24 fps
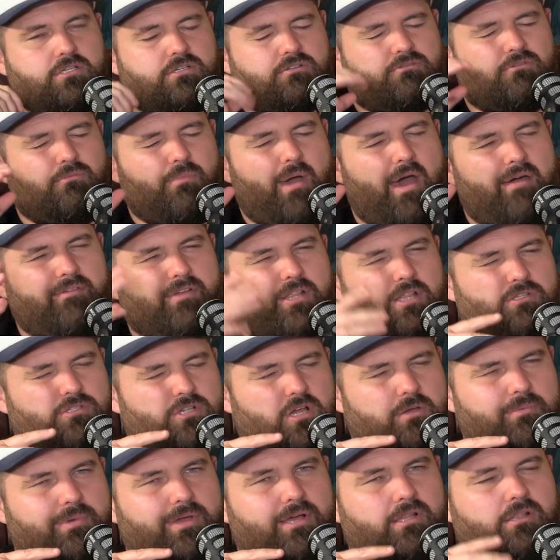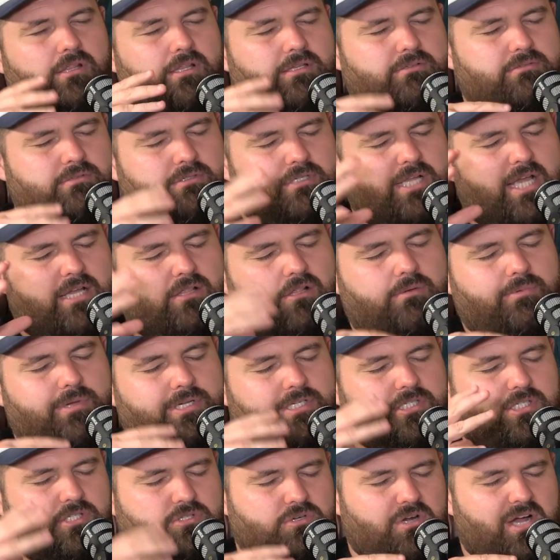from having Zach
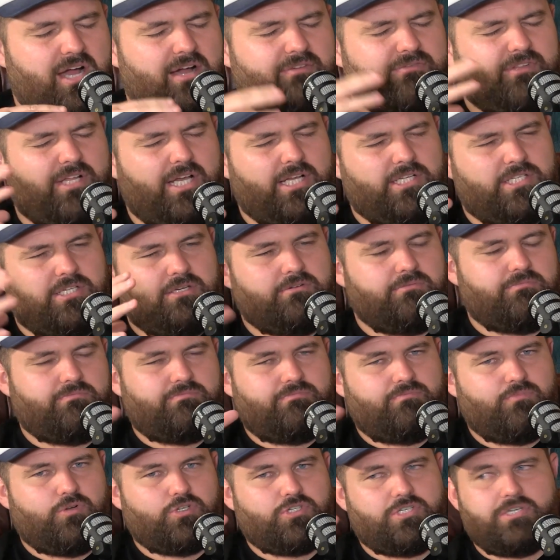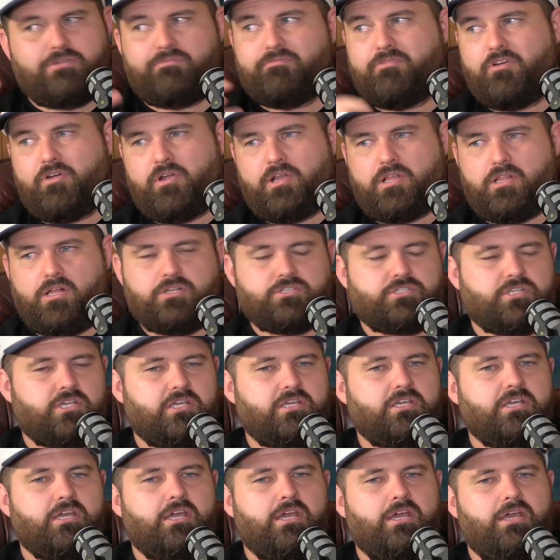Lomax in draft last year and watching him very
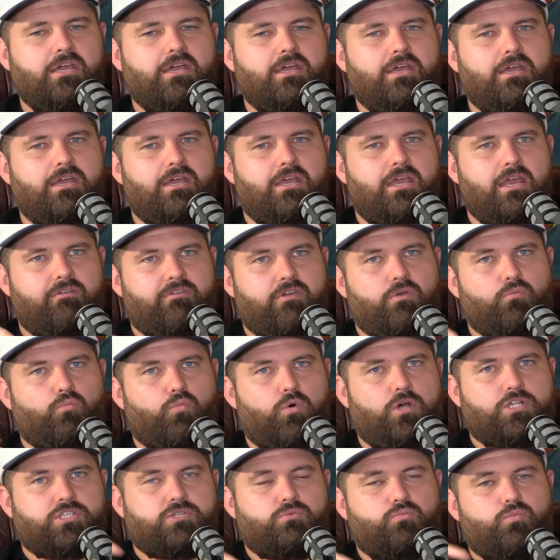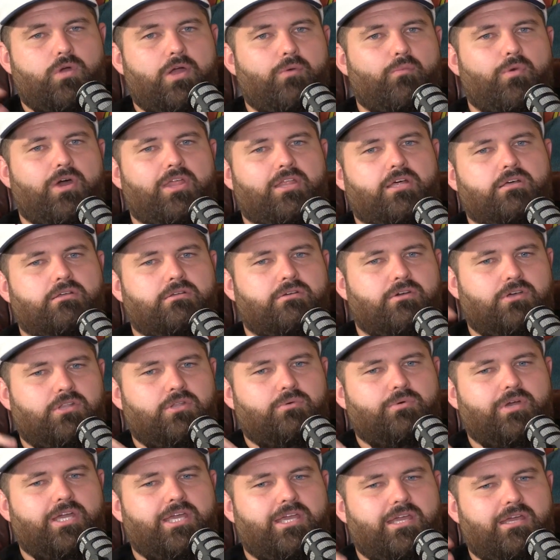closely, if it wasn't wet weather on the
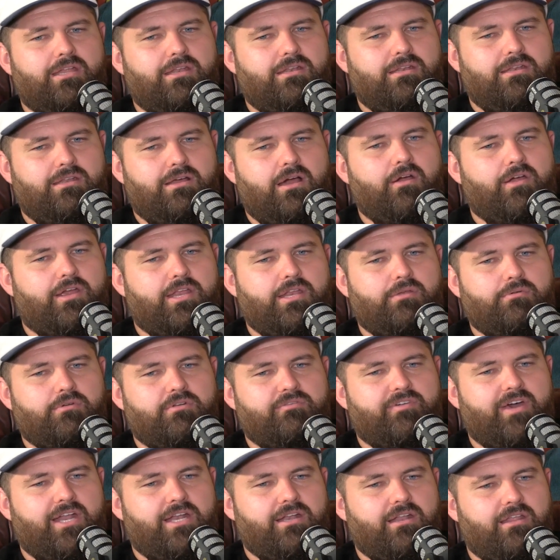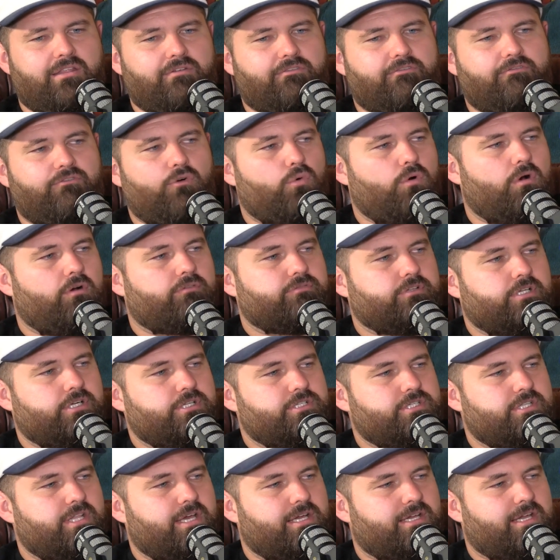weekend, I reckon he would have had another 4
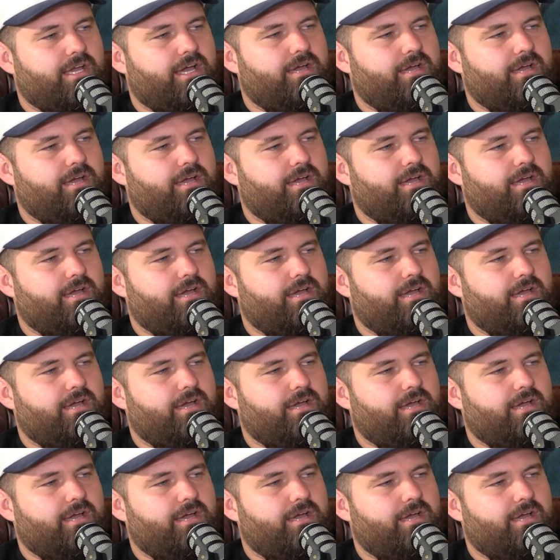offloads in that game.